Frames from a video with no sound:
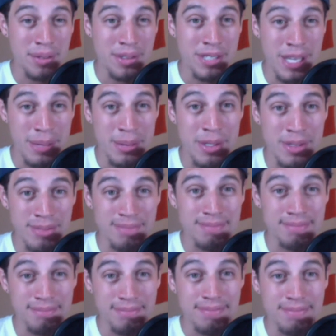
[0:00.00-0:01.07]
Sabres.
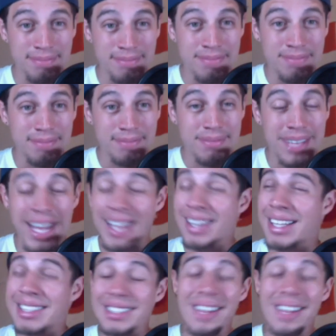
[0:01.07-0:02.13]

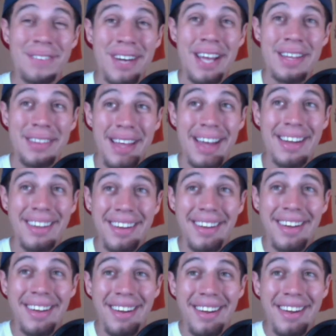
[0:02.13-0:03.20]
And let's not forget that
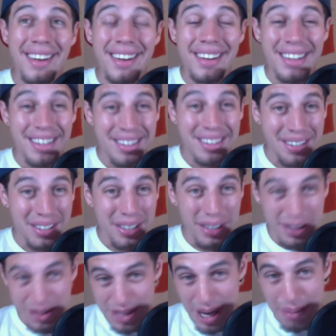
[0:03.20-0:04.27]

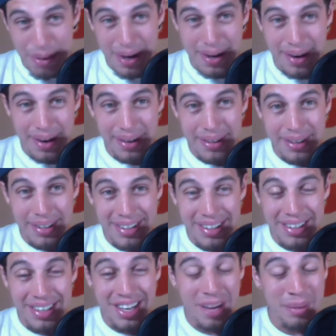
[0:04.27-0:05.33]
Sam Reinhart
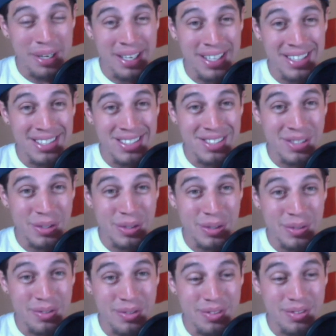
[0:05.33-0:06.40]
coming
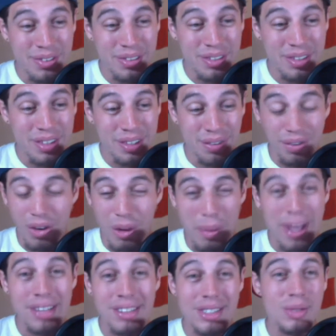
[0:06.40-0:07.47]
into the Florida
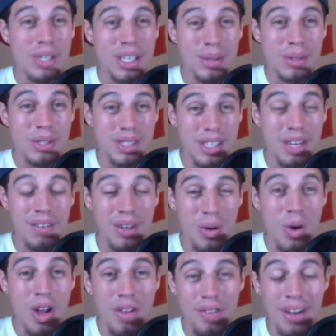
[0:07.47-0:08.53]
Panthers when he was given a
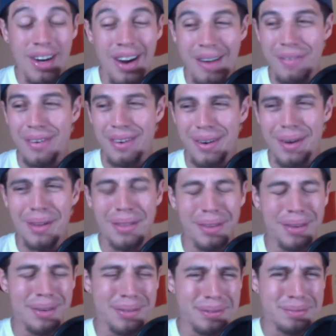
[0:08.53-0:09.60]
qualifying offer, all the